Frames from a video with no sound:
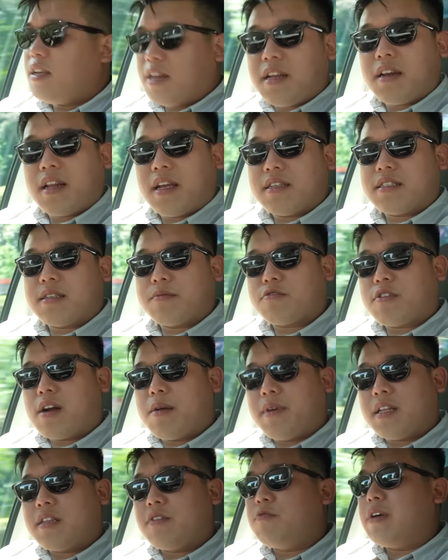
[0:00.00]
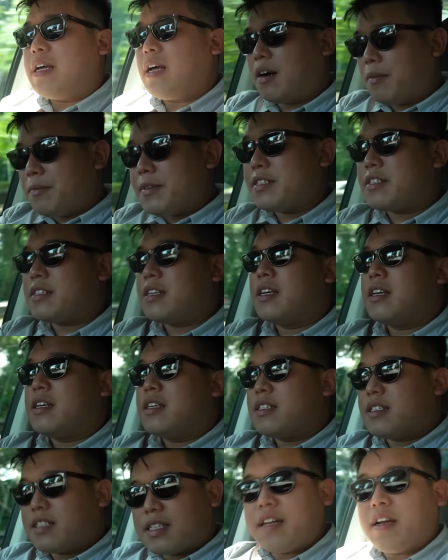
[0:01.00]
Hitting that subscribe button will help us
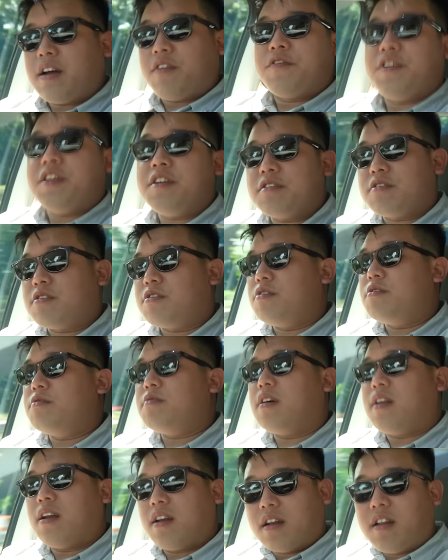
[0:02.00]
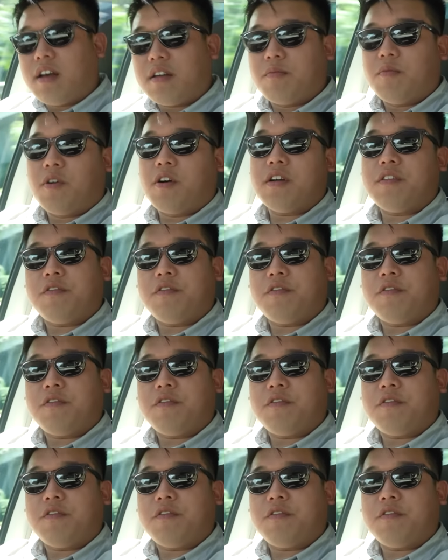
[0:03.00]
send our videos to you a lot more